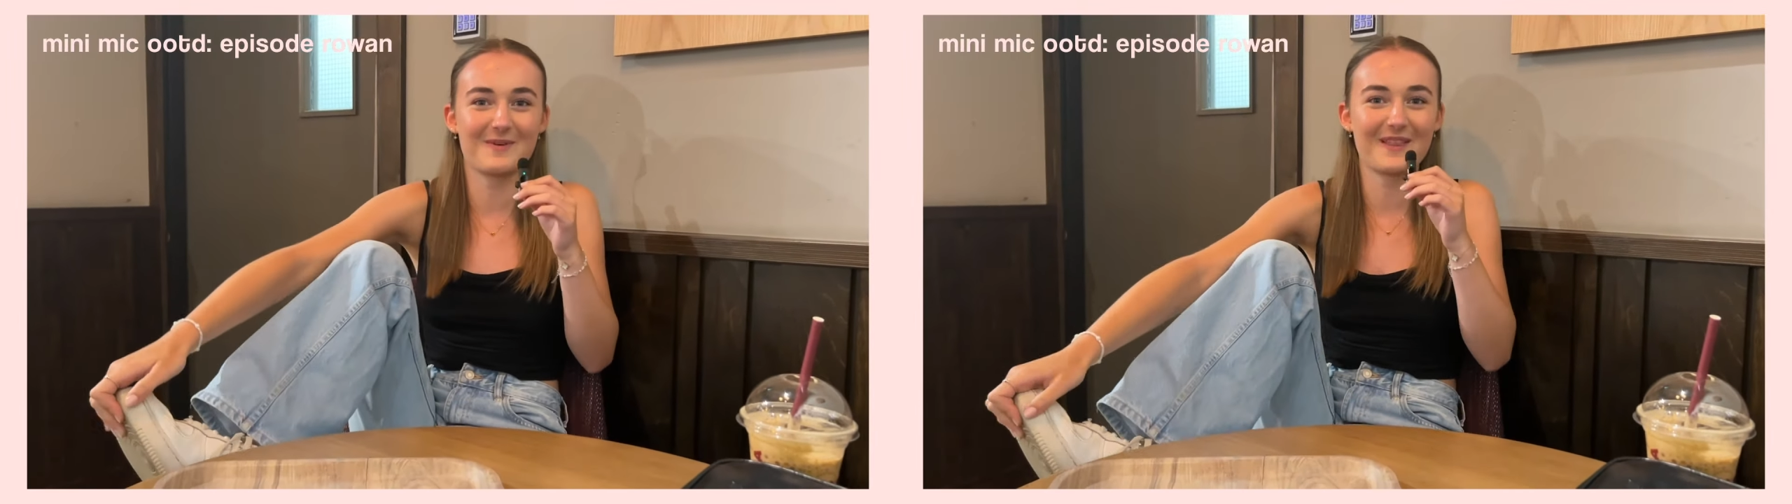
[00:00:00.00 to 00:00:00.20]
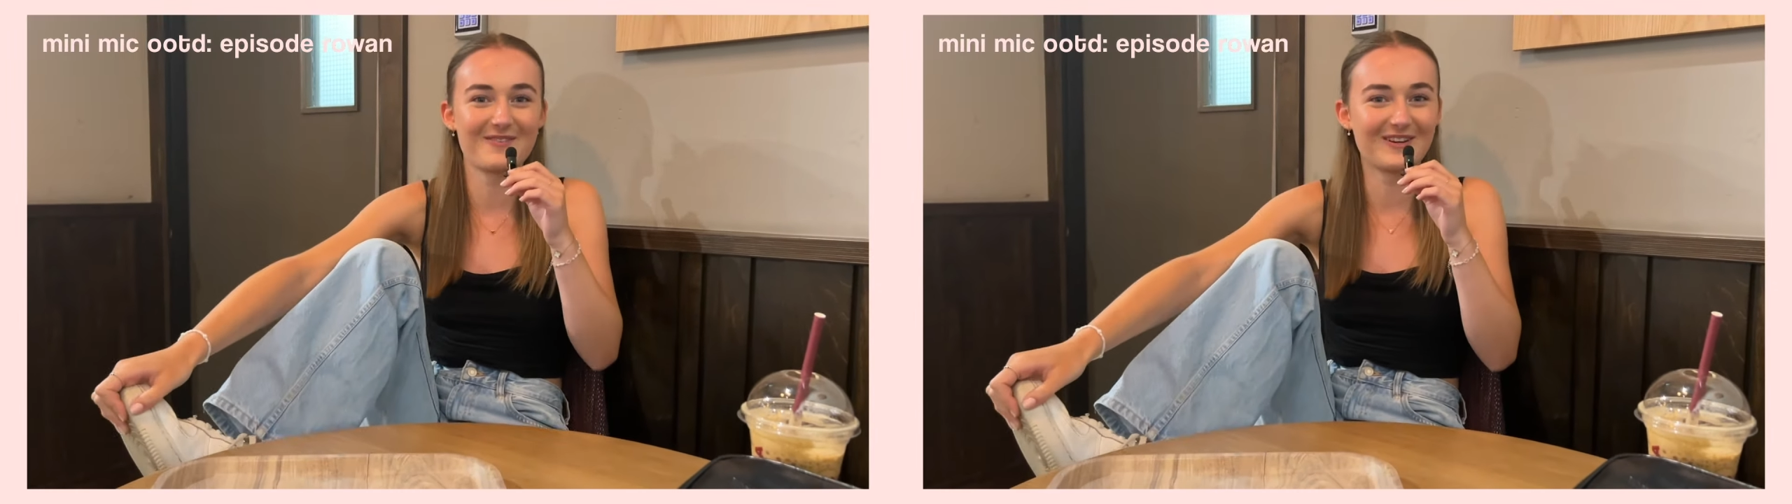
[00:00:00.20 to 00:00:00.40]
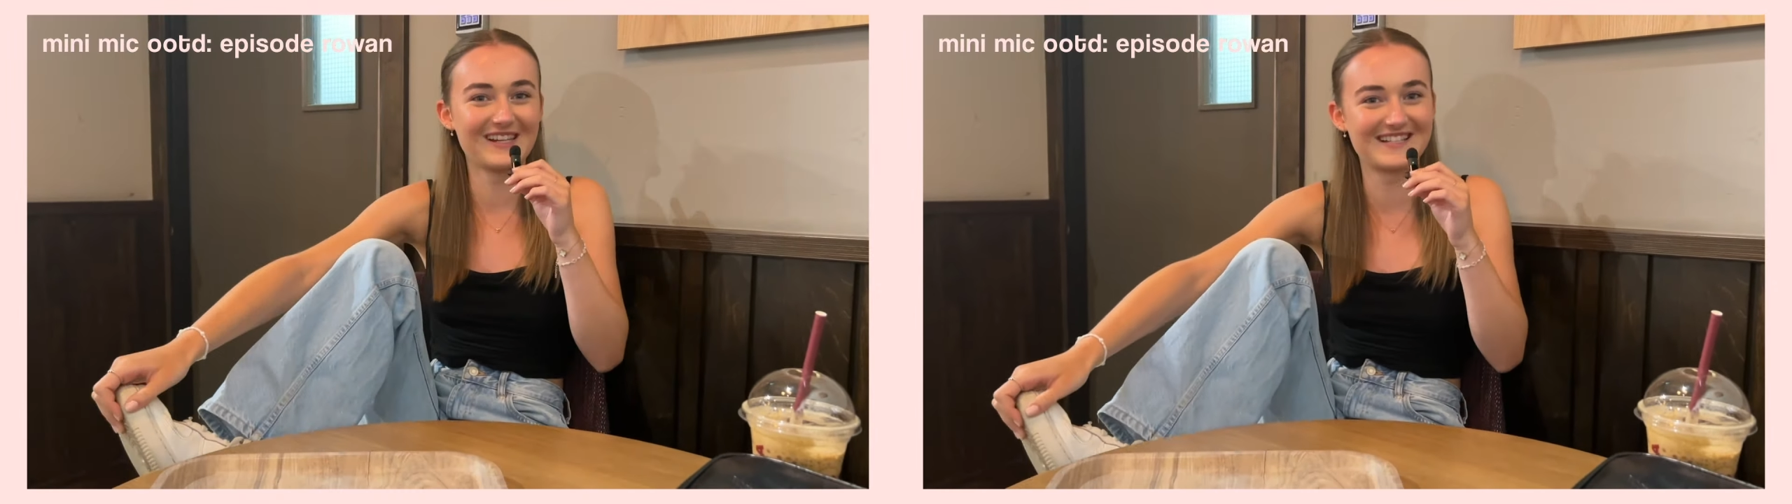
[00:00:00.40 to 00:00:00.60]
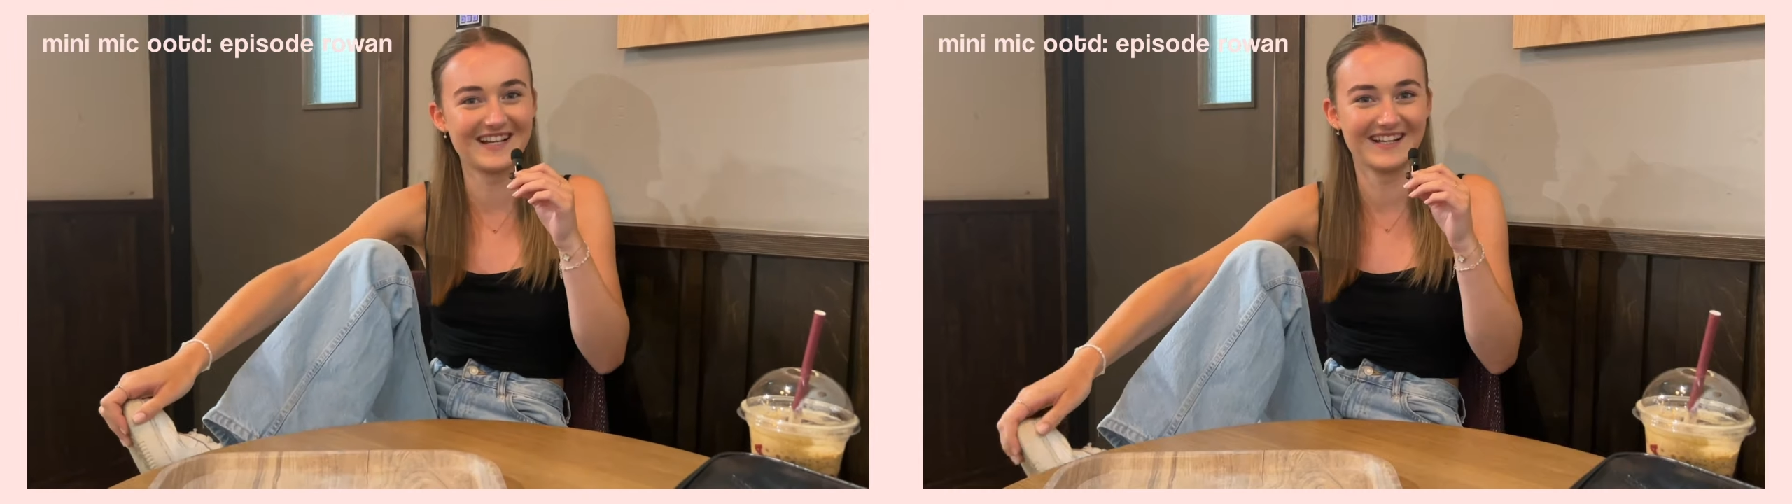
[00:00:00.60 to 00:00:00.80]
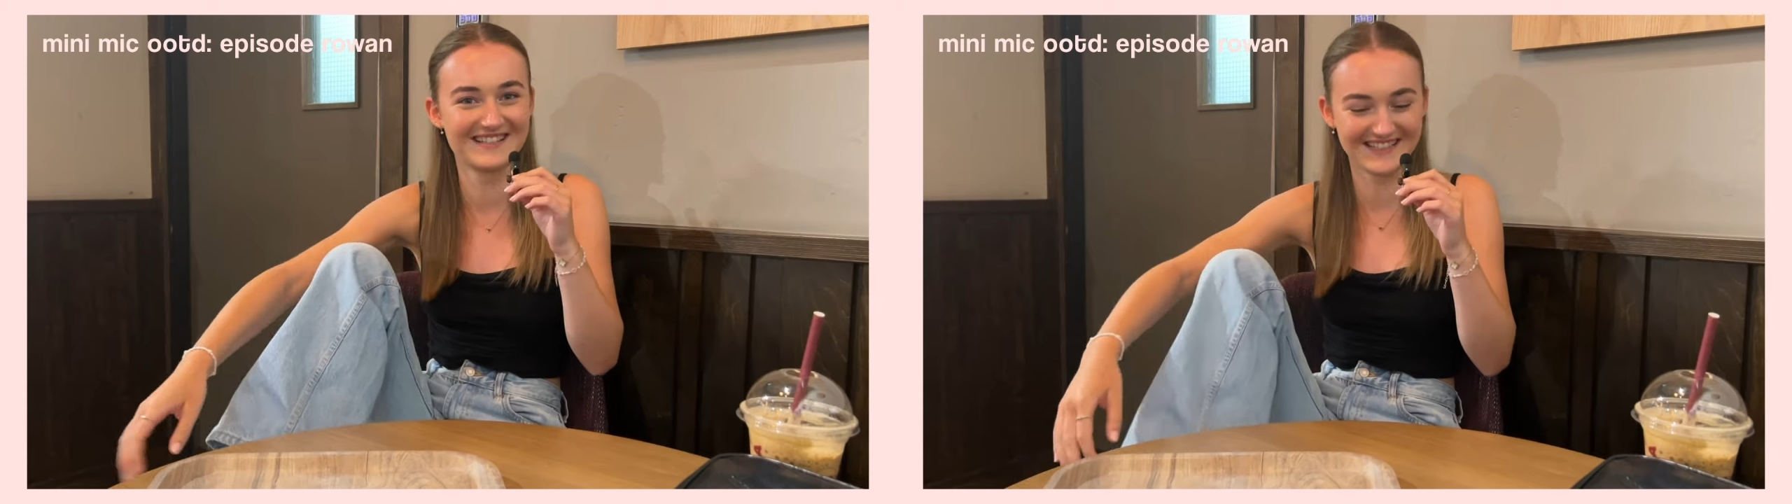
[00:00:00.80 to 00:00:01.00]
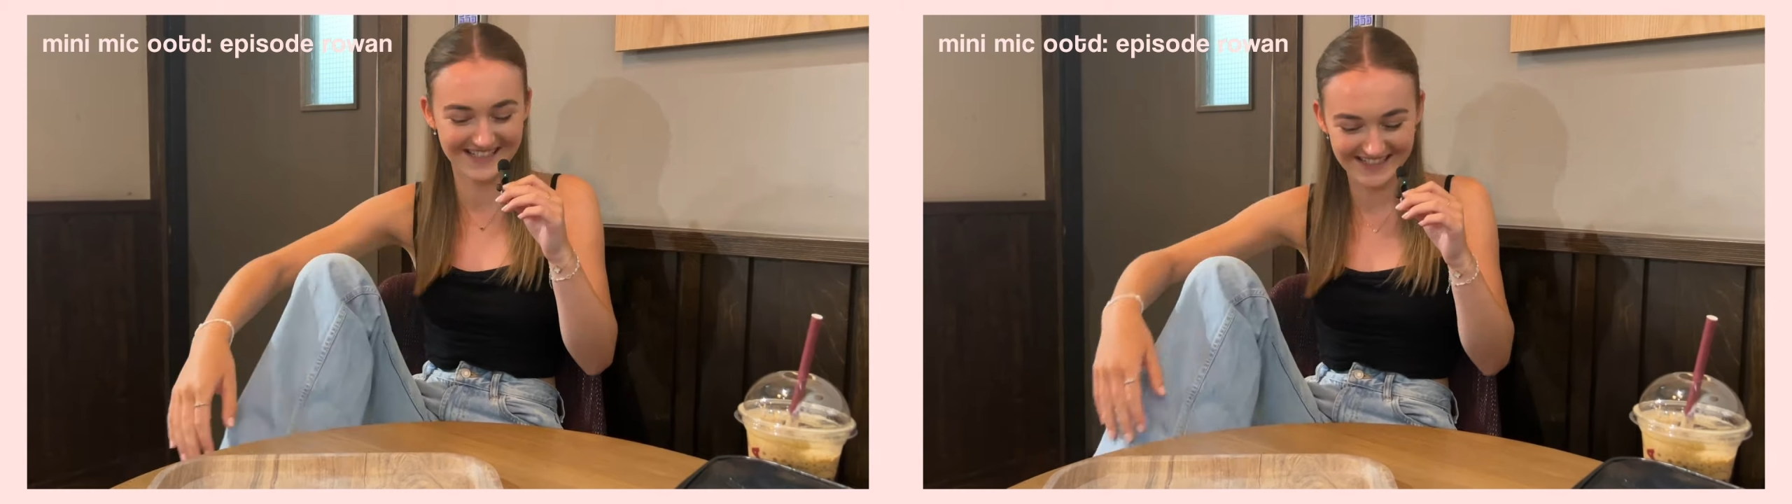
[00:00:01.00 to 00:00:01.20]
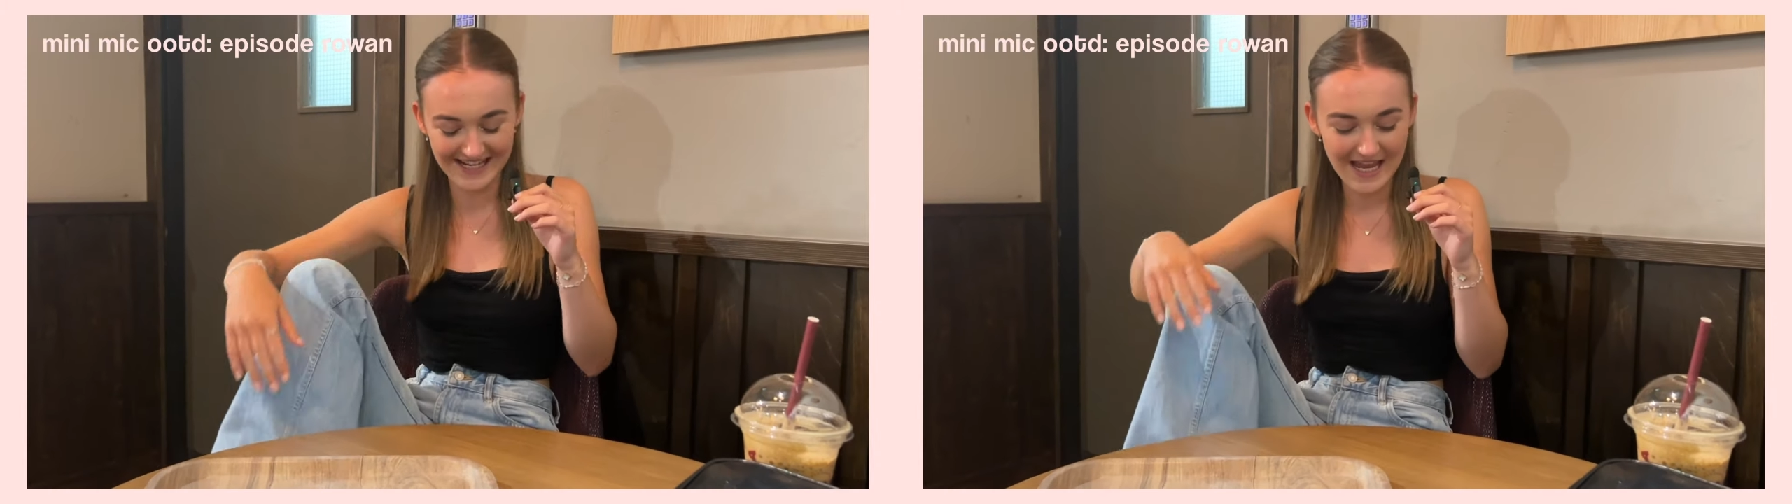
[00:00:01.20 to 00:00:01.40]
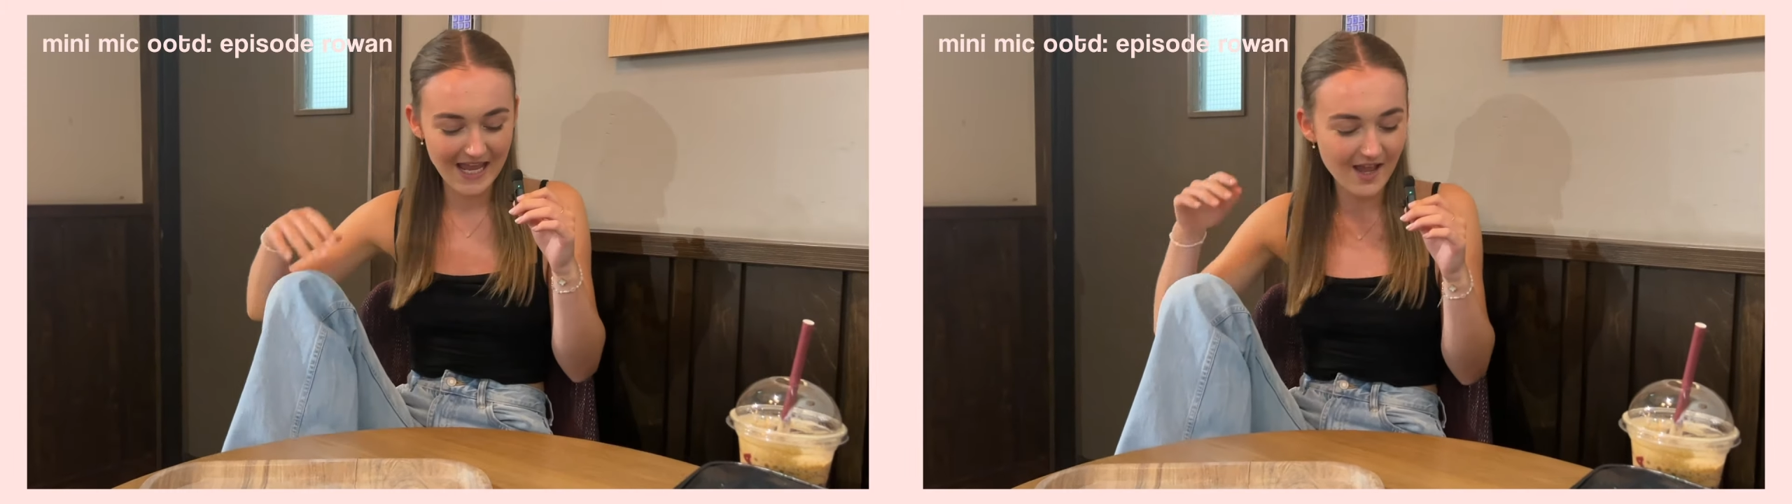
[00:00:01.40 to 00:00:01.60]
but they're really dirty.
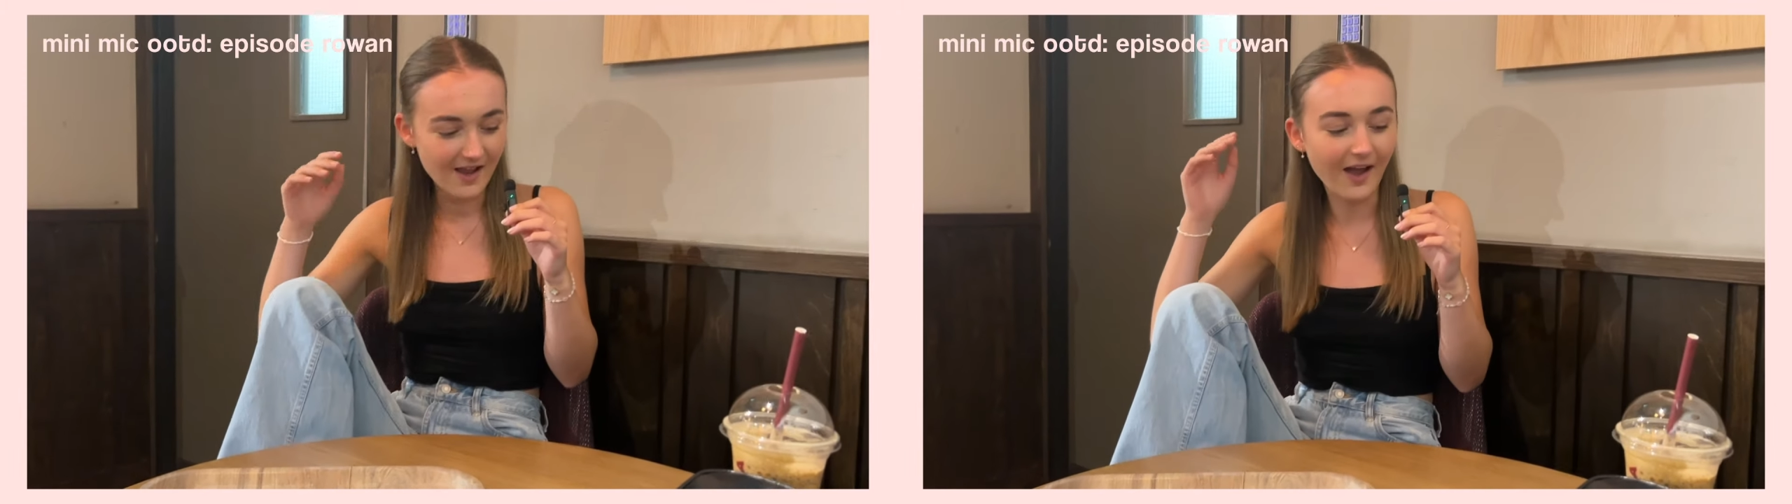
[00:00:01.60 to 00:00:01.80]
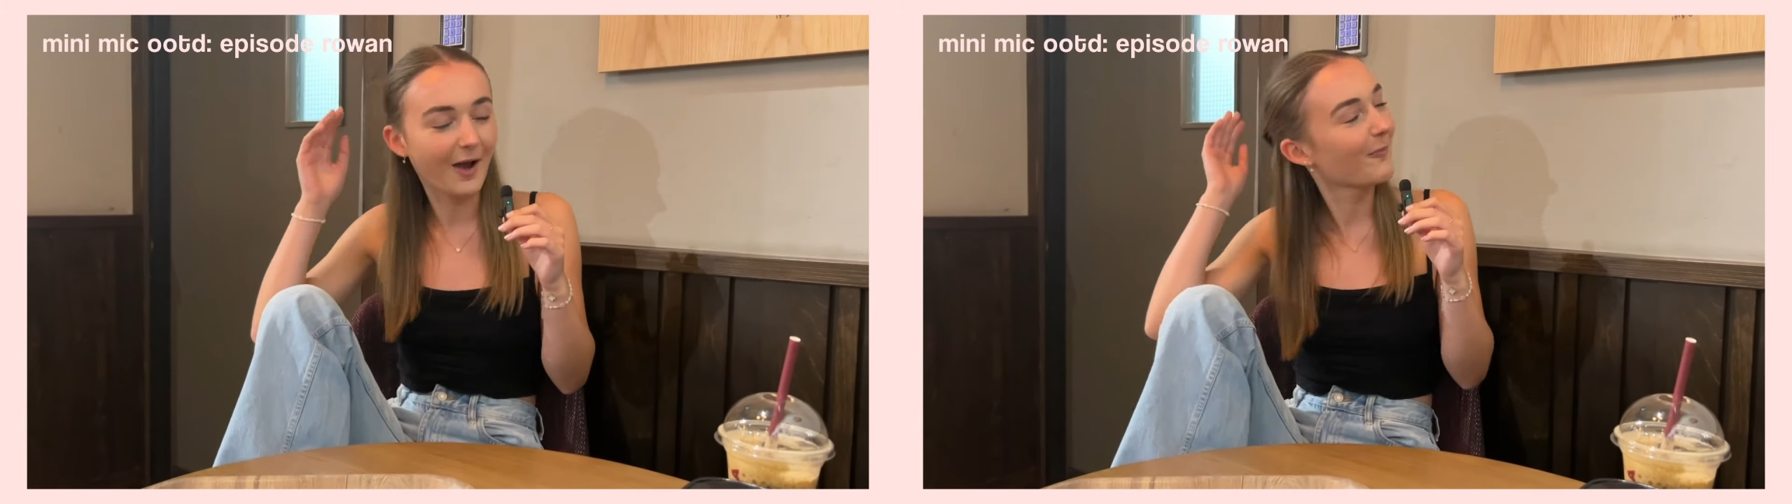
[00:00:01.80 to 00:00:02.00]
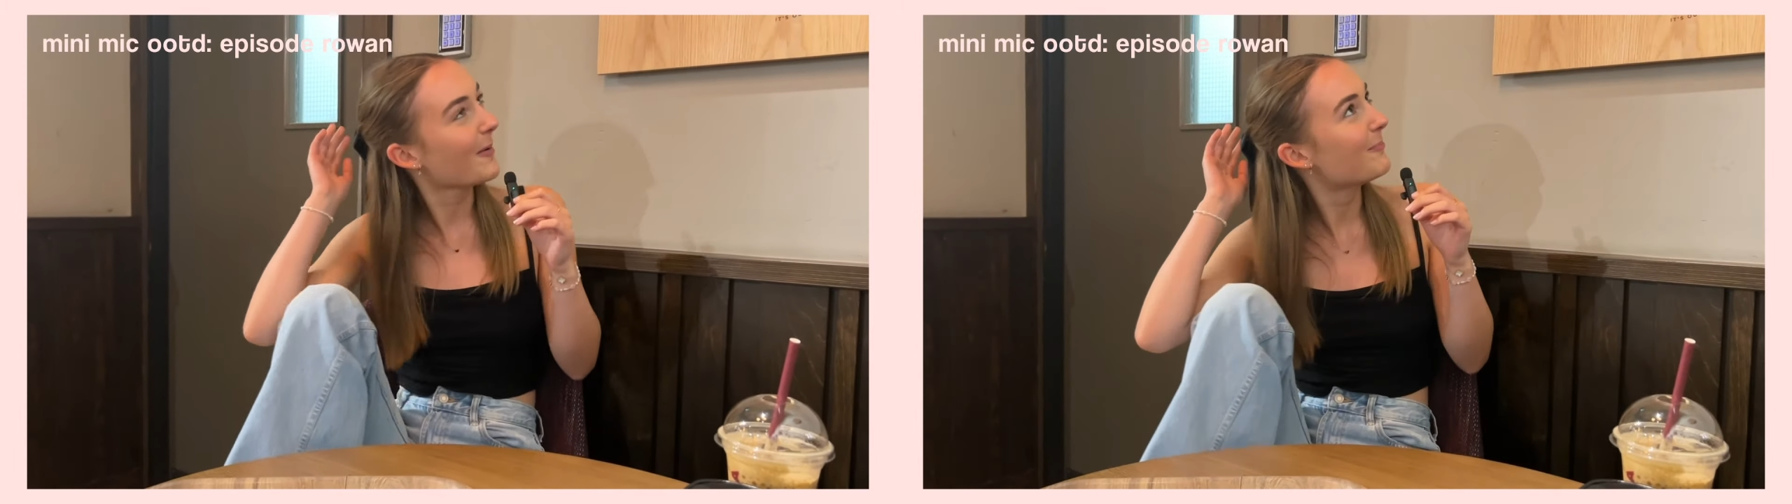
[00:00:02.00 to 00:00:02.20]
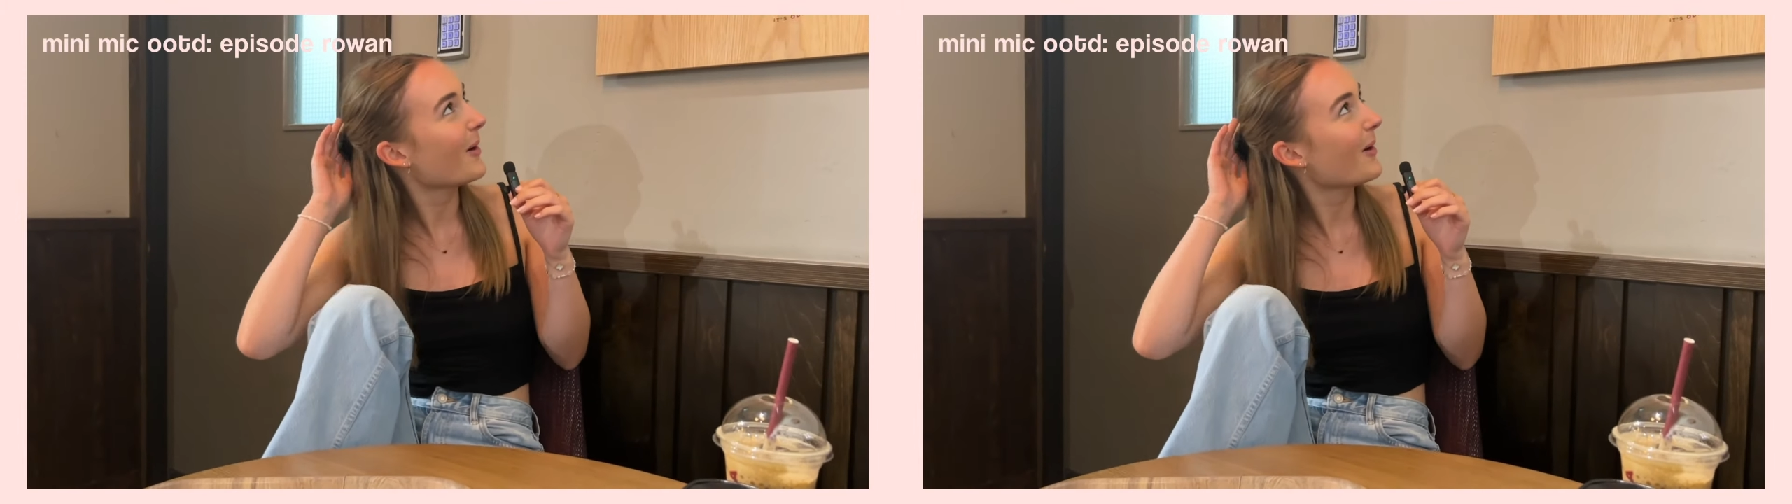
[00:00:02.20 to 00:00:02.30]
My